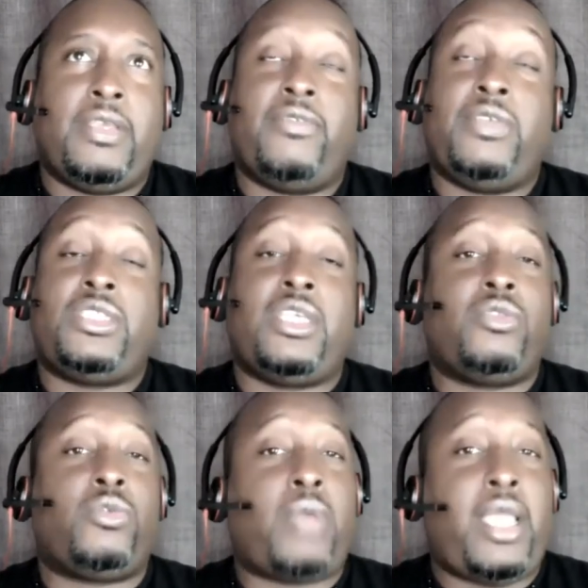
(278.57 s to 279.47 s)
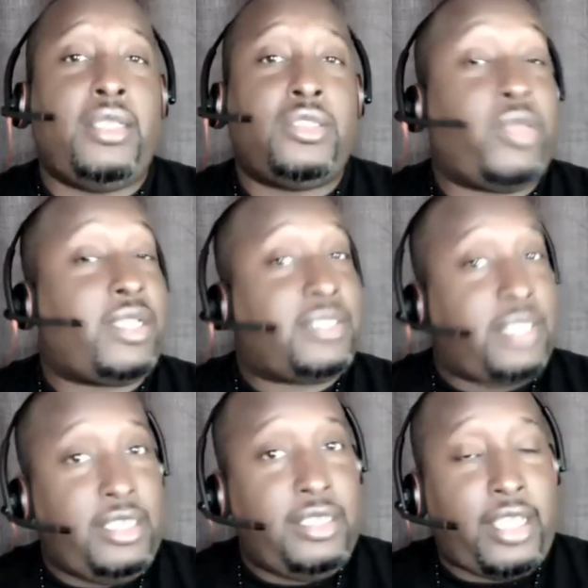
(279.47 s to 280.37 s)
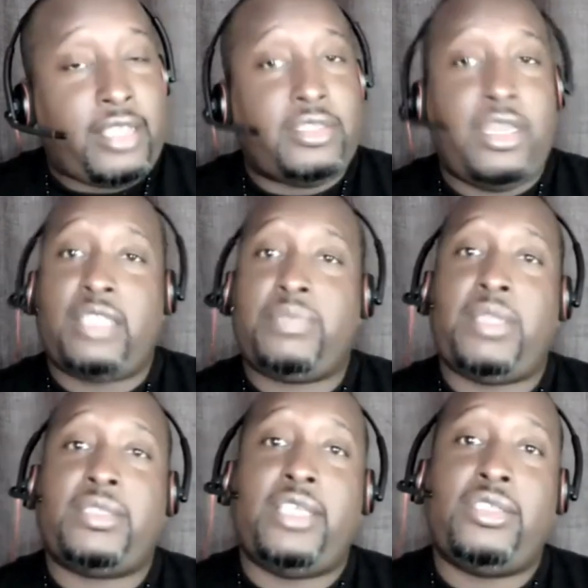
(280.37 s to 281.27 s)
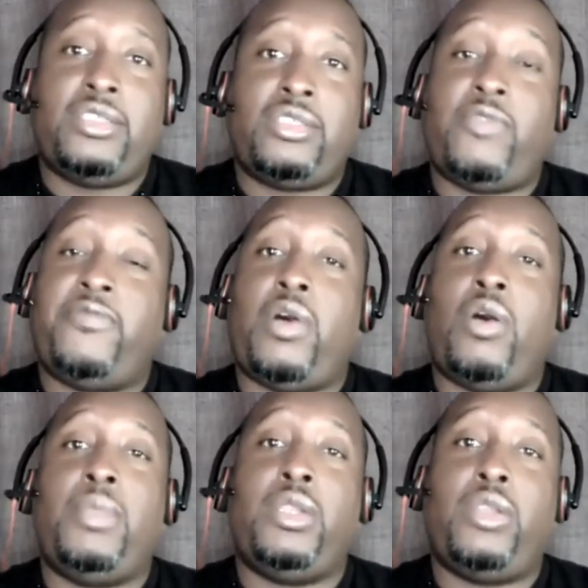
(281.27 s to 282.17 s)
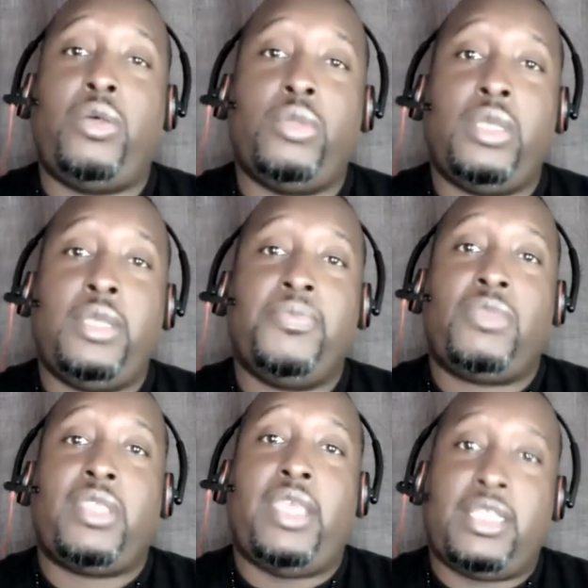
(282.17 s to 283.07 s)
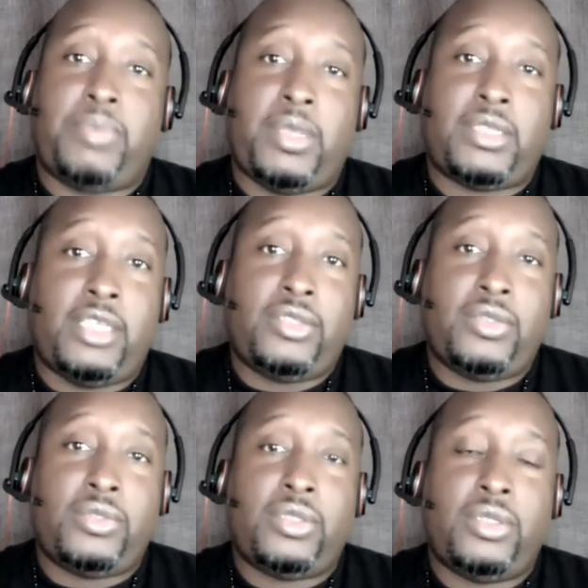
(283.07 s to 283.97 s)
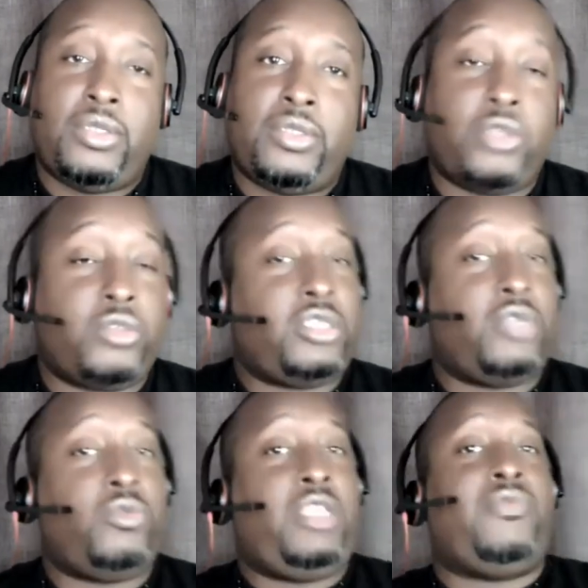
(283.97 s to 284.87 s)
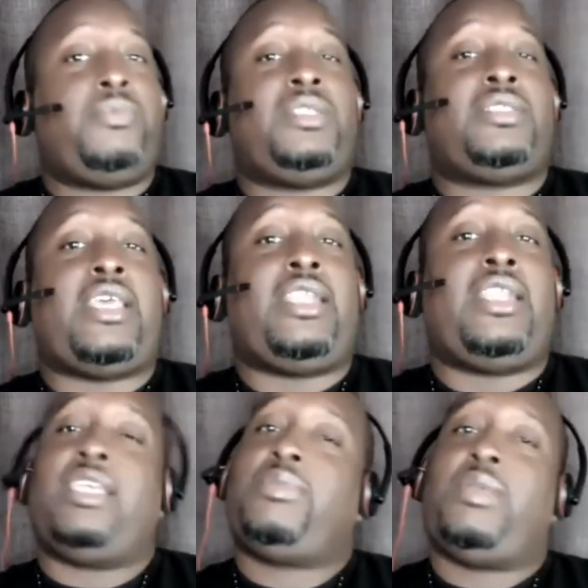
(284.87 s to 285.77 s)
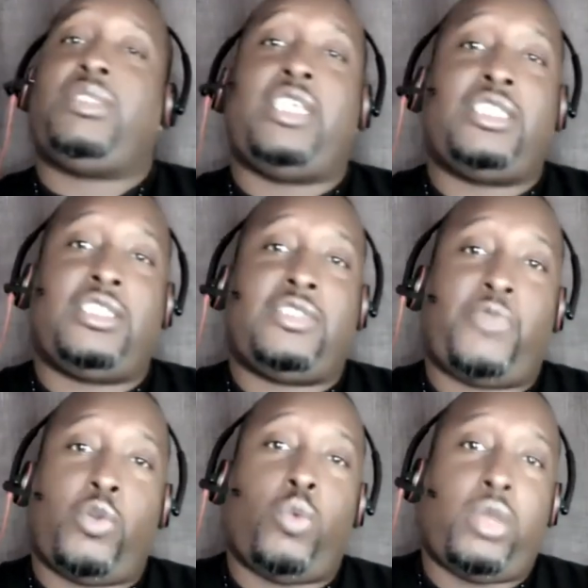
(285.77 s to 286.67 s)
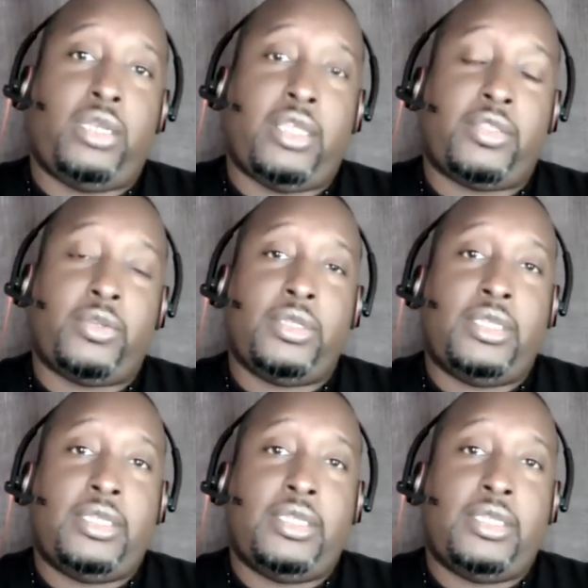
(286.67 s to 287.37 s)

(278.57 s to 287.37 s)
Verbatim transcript: give each other the right to exceed, like I said, expectations, to fall below expectations. So should we even be setting expectations for one another?